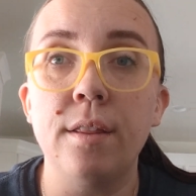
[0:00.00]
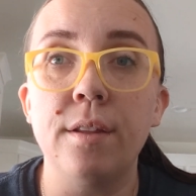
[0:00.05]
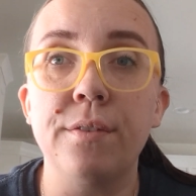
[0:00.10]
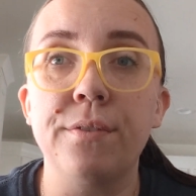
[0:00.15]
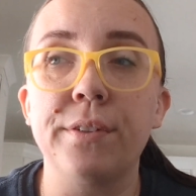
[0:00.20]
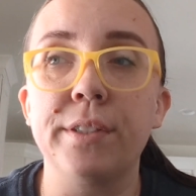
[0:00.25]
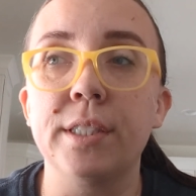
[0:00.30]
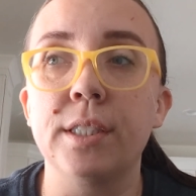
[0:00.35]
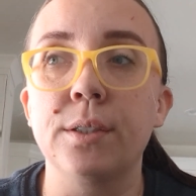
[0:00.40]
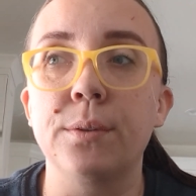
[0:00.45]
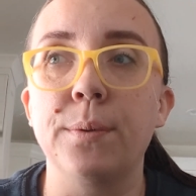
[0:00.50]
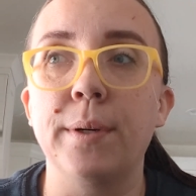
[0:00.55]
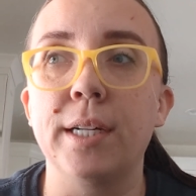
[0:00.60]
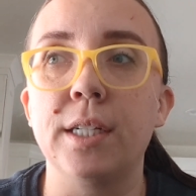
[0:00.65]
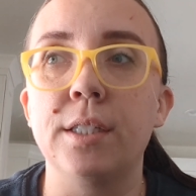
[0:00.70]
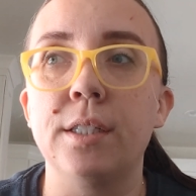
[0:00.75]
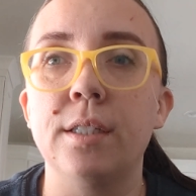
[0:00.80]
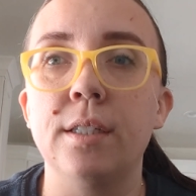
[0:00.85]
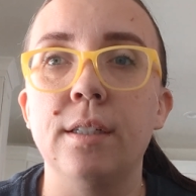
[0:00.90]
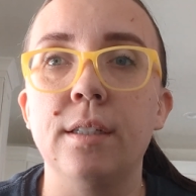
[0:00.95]
The first
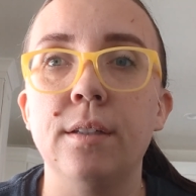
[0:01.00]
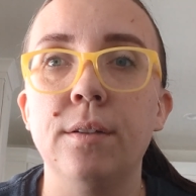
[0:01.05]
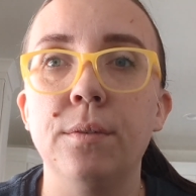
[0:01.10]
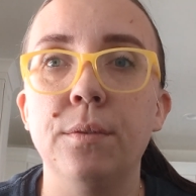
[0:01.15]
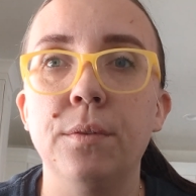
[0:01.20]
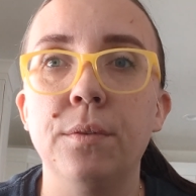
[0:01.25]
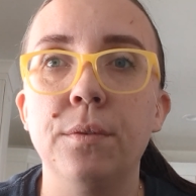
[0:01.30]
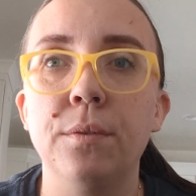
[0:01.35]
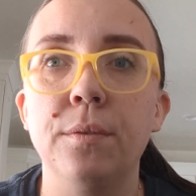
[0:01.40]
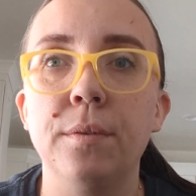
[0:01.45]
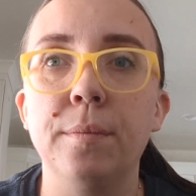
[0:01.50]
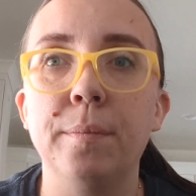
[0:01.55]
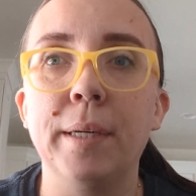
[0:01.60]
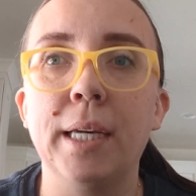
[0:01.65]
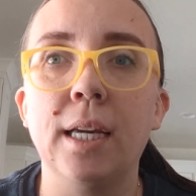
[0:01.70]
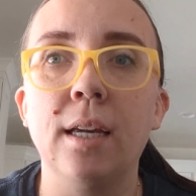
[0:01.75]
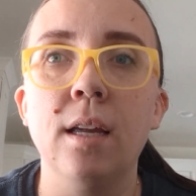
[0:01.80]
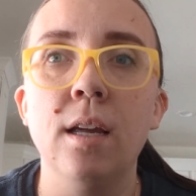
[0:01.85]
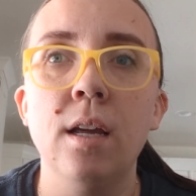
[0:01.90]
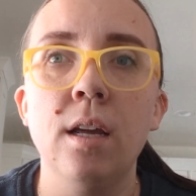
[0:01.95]
question would
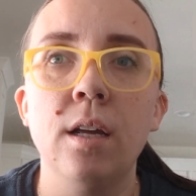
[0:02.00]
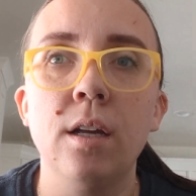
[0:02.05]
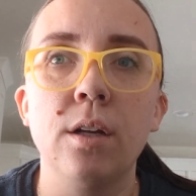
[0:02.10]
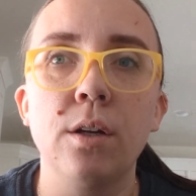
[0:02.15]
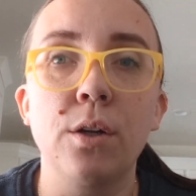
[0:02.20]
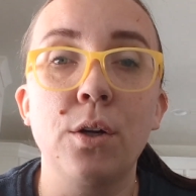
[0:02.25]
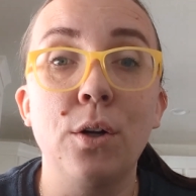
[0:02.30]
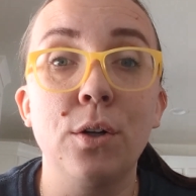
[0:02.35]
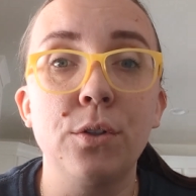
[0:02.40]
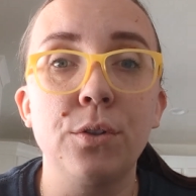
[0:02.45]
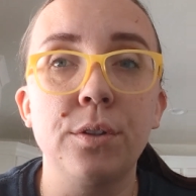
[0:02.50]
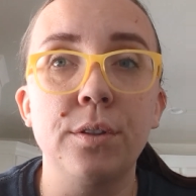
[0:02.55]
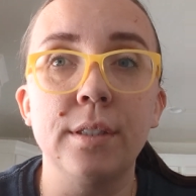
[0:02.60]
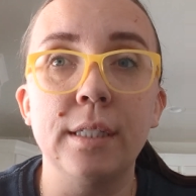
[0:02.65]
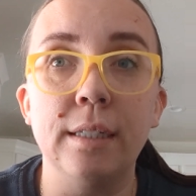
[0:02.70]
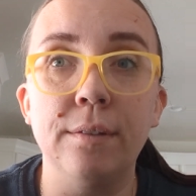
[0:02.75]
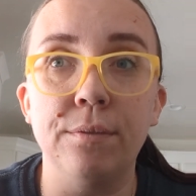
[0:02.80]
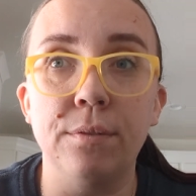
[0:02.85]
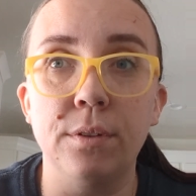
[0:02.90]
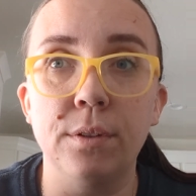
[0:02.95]
be cultural
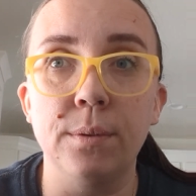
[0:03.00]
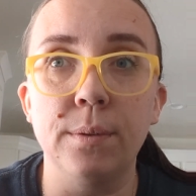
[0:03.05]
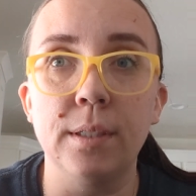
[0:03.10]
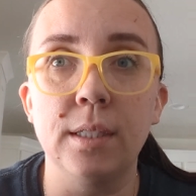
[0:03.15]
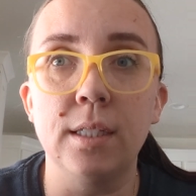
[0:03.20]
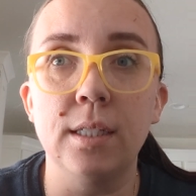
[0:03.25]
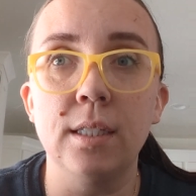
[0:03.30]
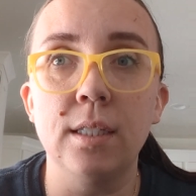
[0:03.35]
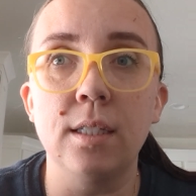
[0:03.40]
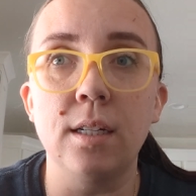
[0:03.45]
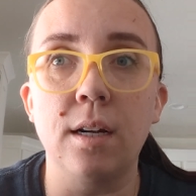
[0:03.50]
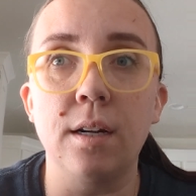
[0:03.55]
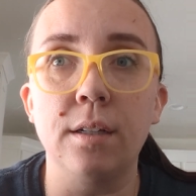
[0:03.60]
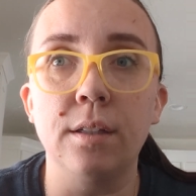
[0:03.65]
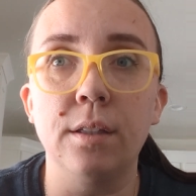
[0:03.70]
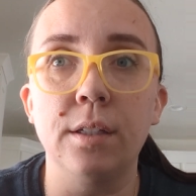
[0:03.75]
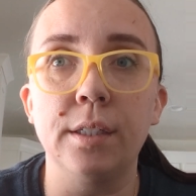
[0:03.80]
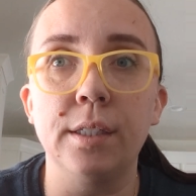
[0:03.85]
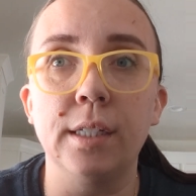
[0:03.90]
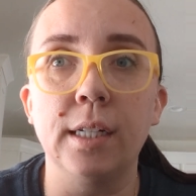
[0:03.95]
influences
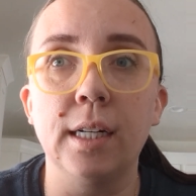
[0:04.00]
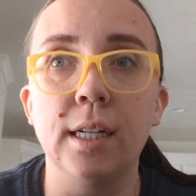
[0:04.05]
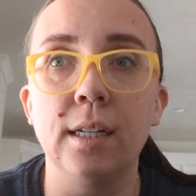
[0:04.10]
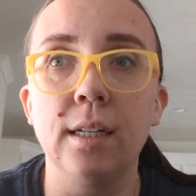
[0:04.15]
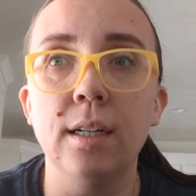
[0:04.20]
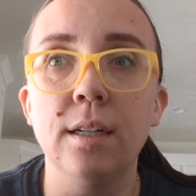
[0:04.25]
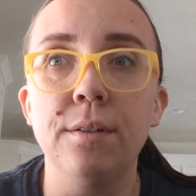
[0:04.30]
on learning.